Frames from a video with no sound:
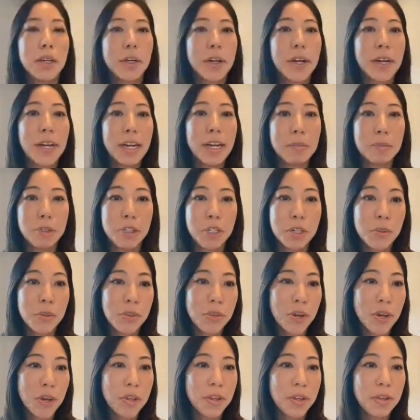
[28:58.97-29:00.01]
All right, I'm sure
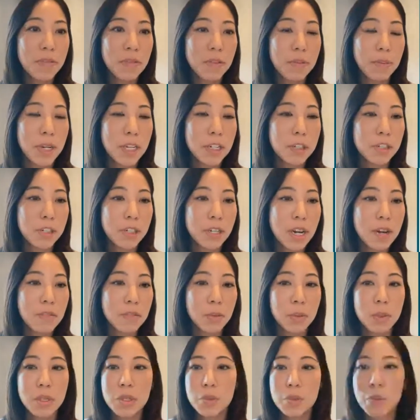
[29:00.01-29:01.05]
with all the information,
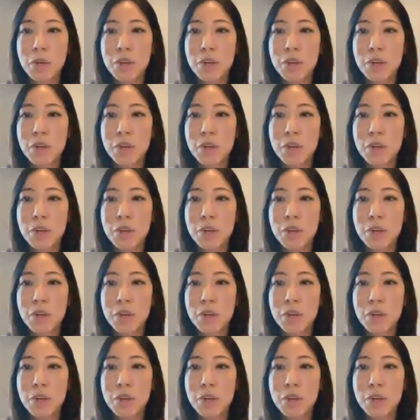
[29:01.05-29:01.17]
everyone's